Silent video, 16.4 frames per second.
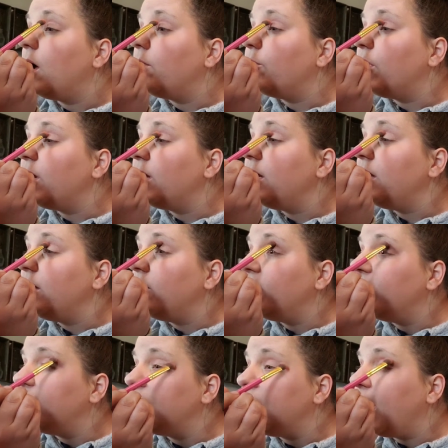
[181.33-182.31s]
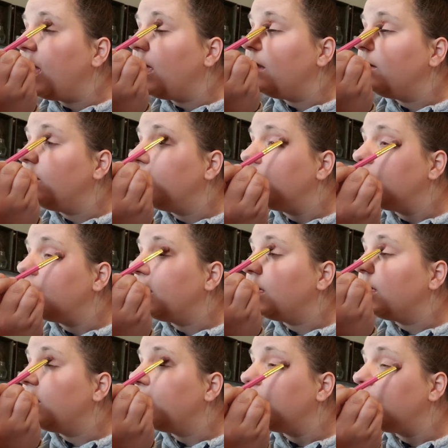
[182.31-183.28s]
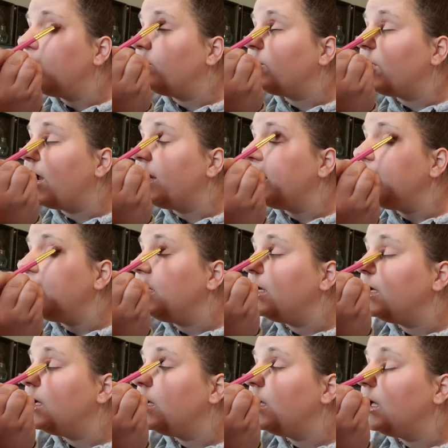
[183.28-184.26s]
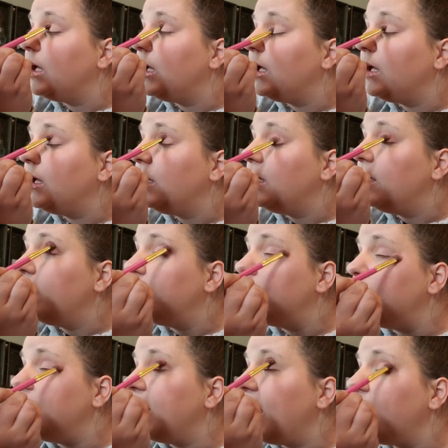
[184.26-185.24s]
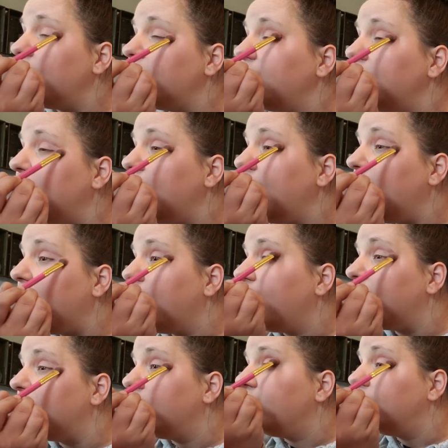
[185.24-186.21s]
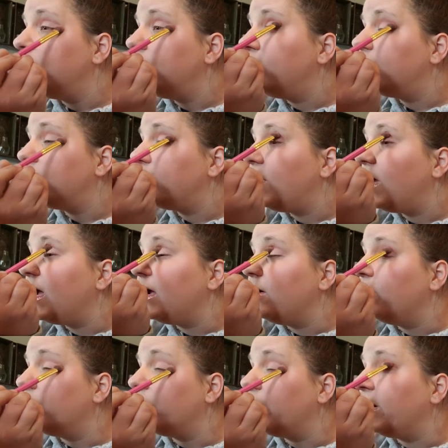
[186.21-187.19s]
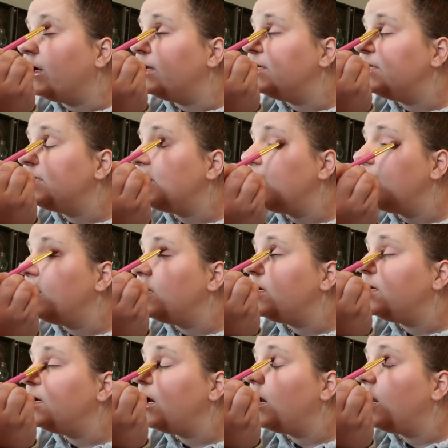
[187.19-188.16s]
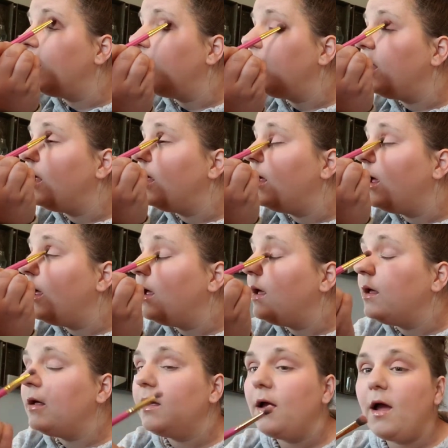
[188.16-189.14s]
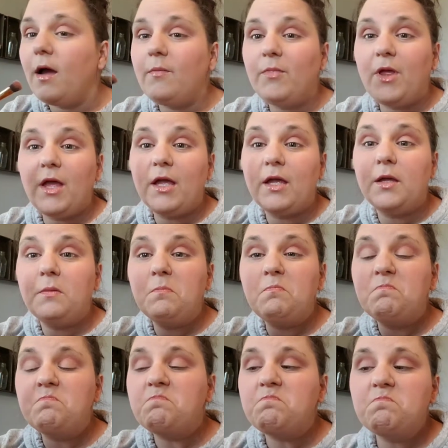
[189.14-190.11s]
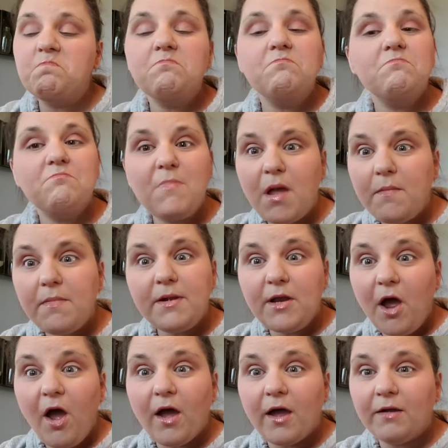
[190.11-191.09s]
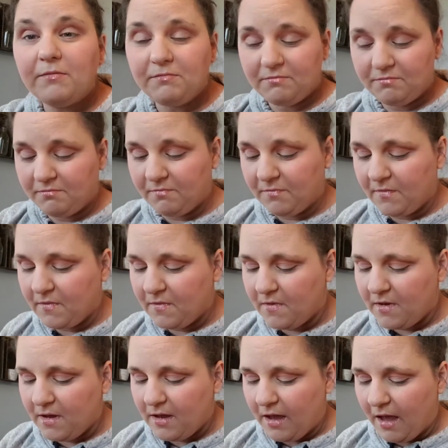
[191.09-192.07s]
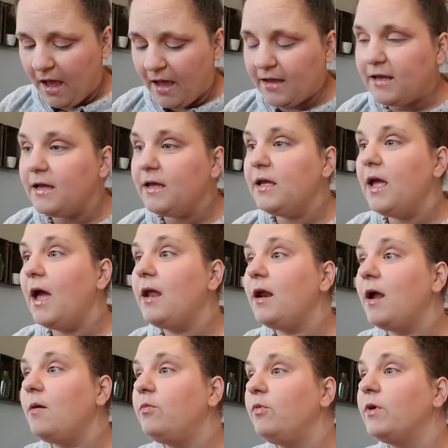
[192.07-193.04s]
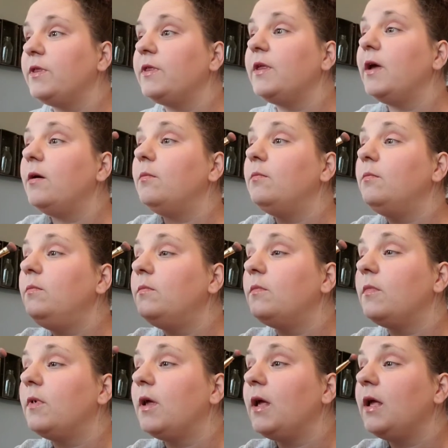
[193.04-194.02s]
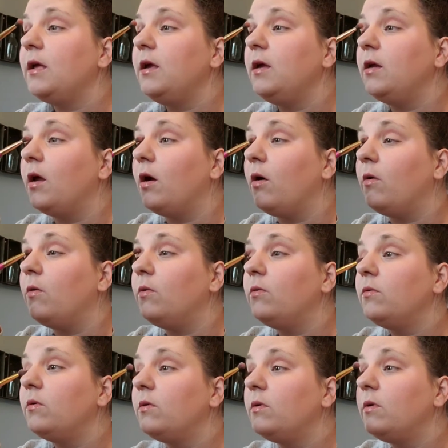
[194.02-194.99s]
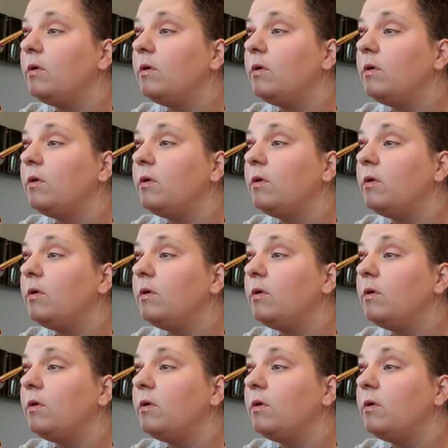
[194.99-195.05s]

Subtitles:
I'm ready to do it again. Like, I'm ready. But now that I have a grandson, I'm like, maybe not. I can get up with him, you know.